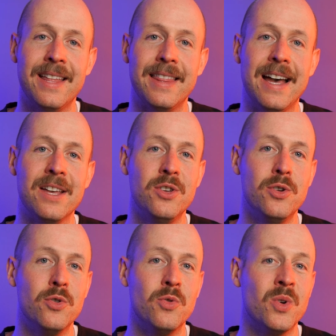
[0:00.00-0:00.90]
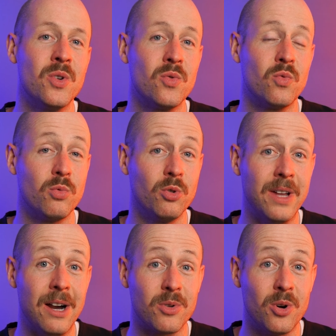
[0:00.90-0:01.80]
that you rule
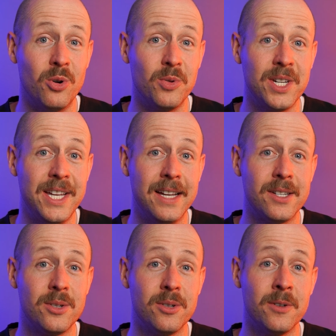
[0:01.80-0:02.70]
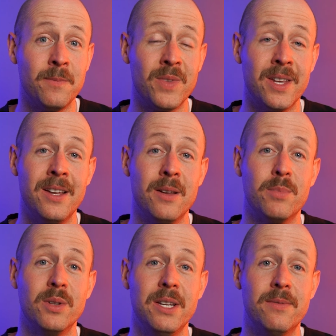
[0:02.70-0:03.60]
out colon cancer.
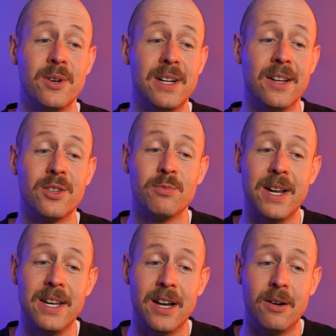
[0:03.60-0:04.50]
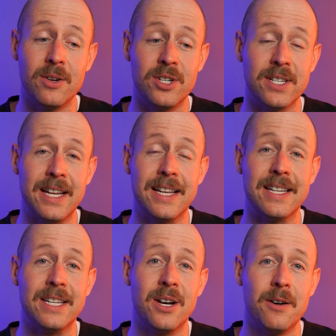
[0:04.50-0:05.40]
Believe it or not, the radiologist has
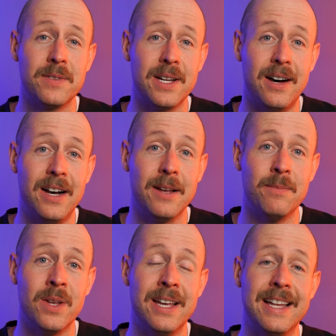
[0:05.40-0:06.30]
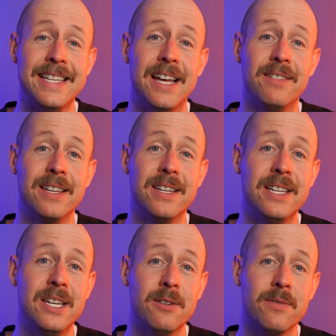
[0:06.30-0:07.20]
a tough time telling the
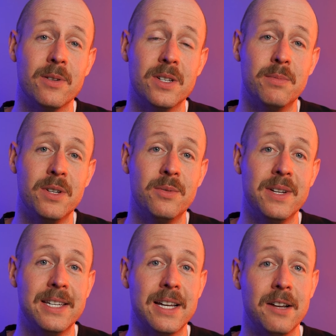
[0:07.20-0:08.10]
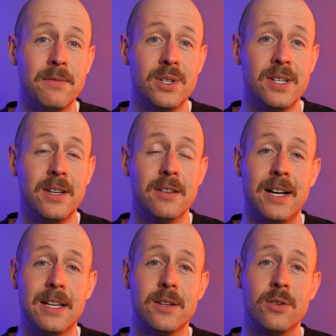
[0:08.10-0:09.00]
difference between
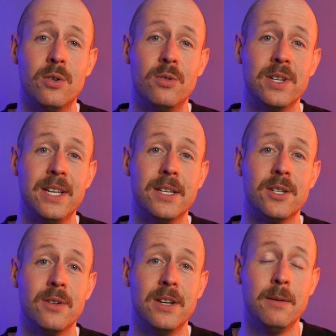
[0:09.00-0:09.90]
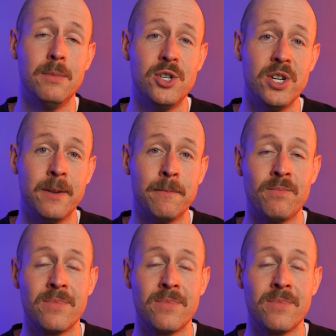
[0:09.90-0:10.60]
diverticulitis and colon cancer on imaging.